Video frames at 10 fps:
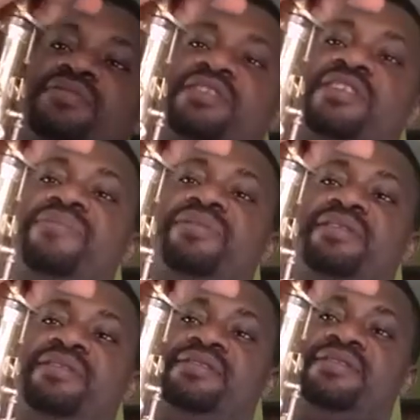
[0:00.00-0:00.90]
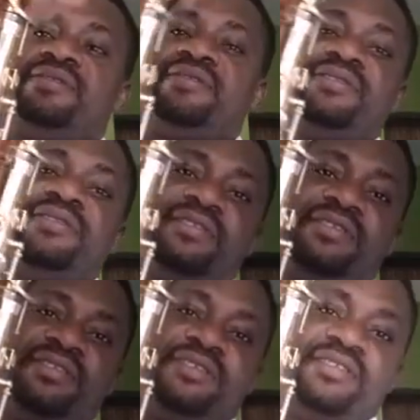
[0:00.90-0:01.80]
assemble it.
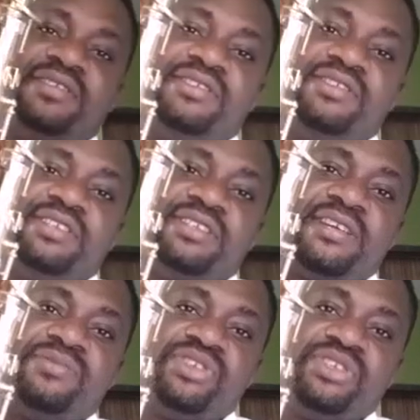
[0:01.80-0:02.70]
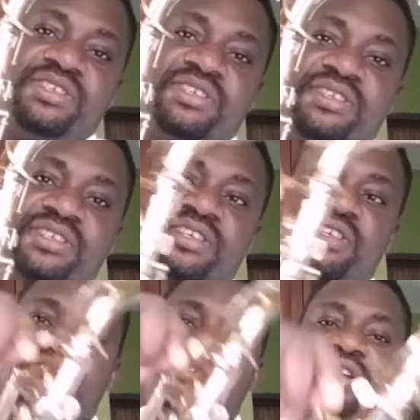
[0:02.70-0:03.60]
You understand me?
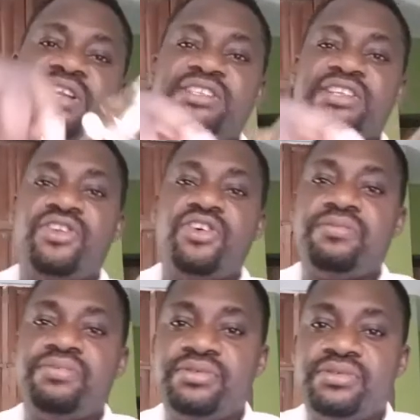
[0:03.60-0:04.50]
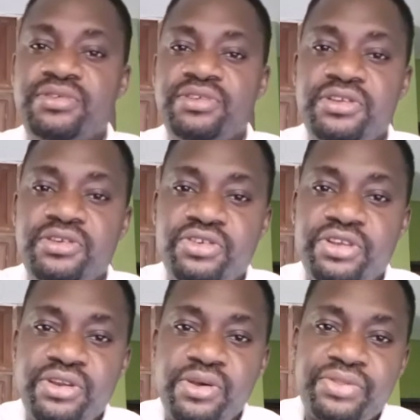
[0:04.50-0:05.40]
So, and there is a knob
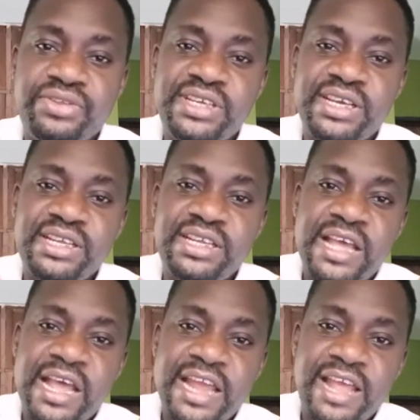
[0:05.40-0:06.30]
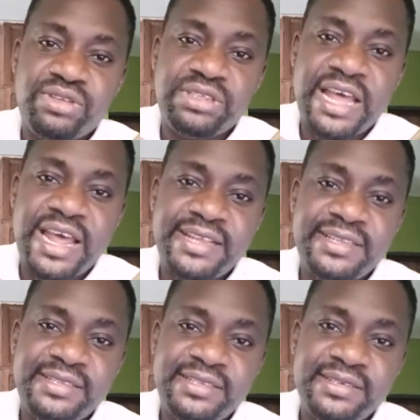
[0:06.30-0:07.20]
or a knob here that you
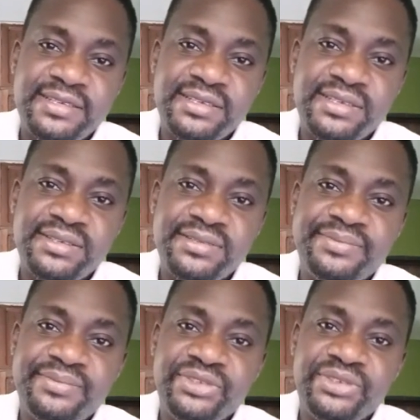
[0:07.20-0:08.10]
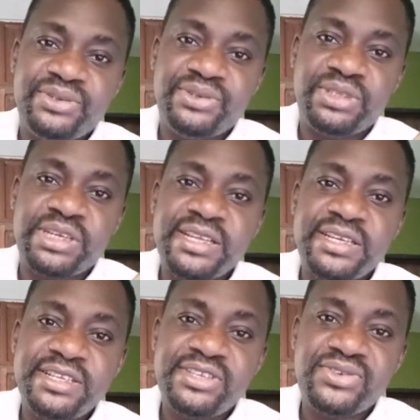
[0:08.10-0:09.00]
tie. You
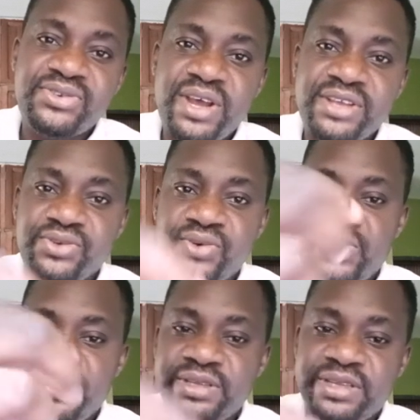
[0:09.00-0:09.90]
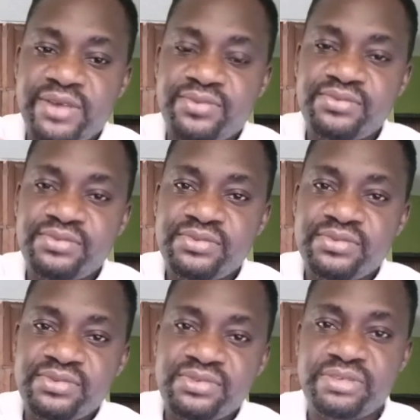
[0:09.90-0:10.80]
tighten it so as to hold it down
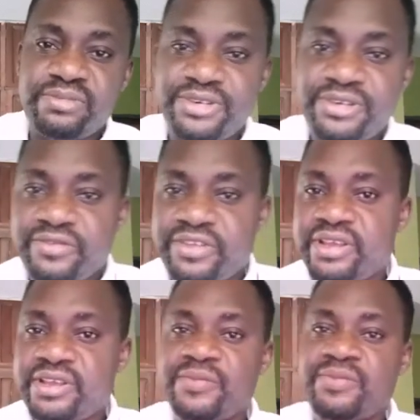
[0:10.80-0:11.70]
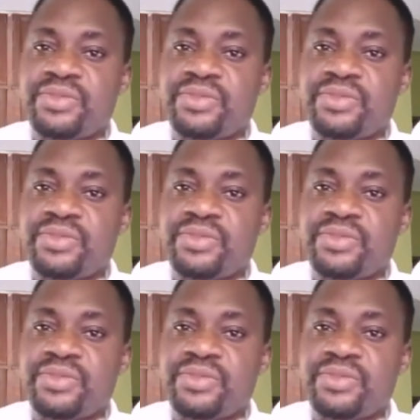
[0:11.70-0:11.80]
to the body of the